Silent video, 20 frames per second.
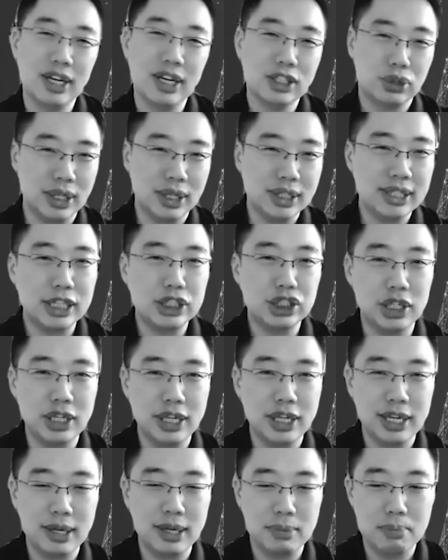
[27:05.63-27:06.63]
So this
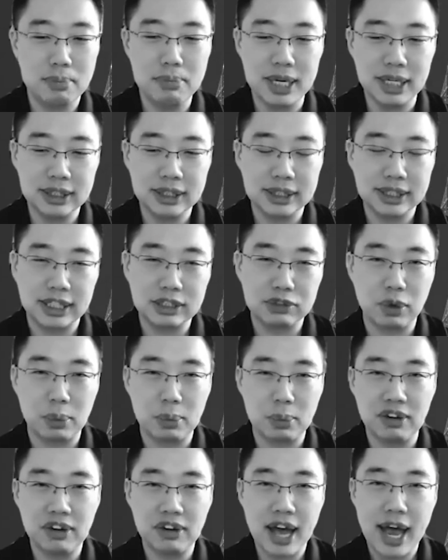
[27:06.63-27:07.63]
actually means that
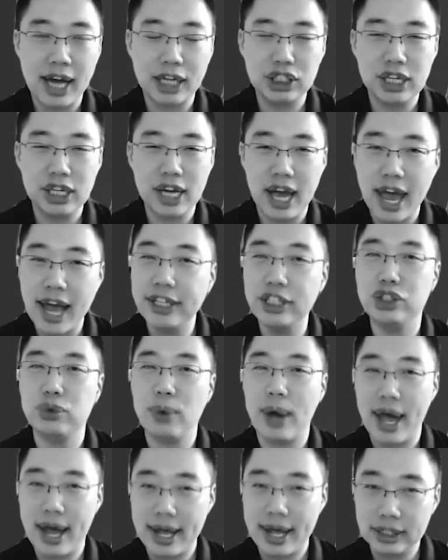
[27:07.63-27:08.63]
from an
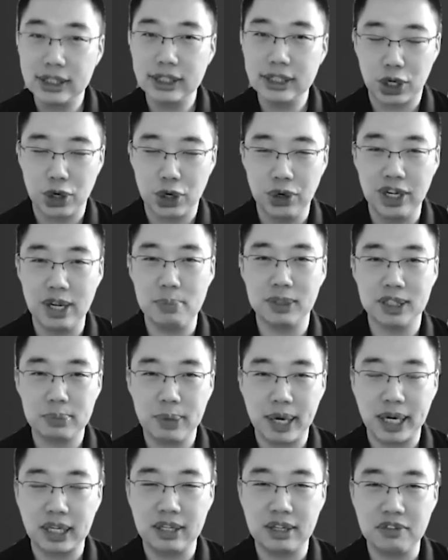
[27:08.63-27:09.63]
end-to-end security
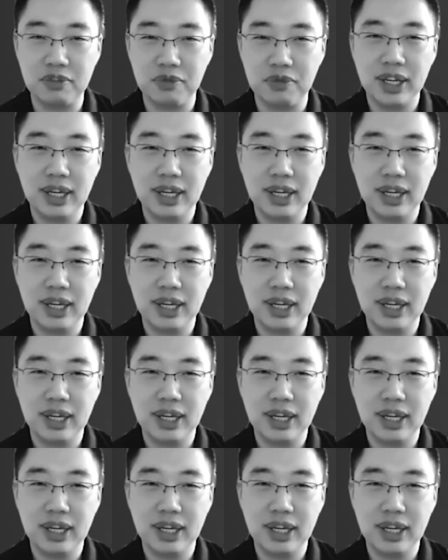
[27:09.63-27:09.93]
perspective,